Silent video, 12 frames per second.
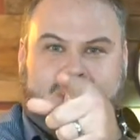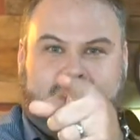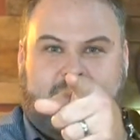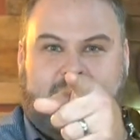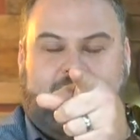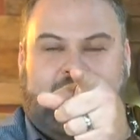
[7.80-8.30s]

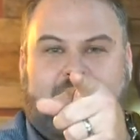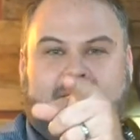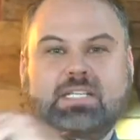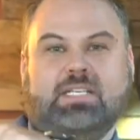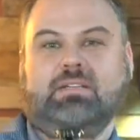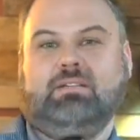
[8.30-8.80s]
Hey
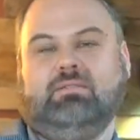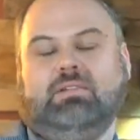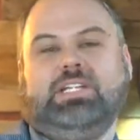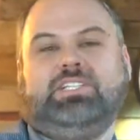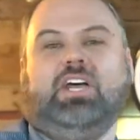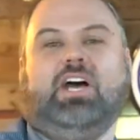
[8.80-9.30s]
guys,
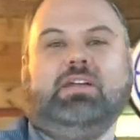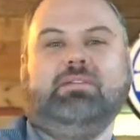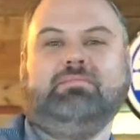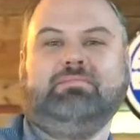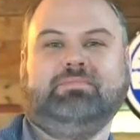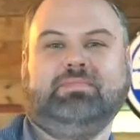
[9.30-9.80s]
it's John.
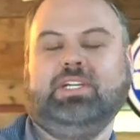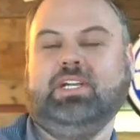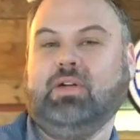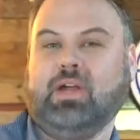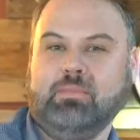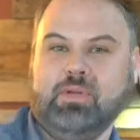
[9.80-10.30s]
You know
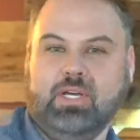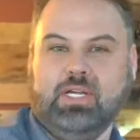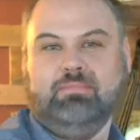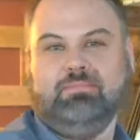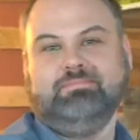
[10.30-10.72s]
what I'm doing?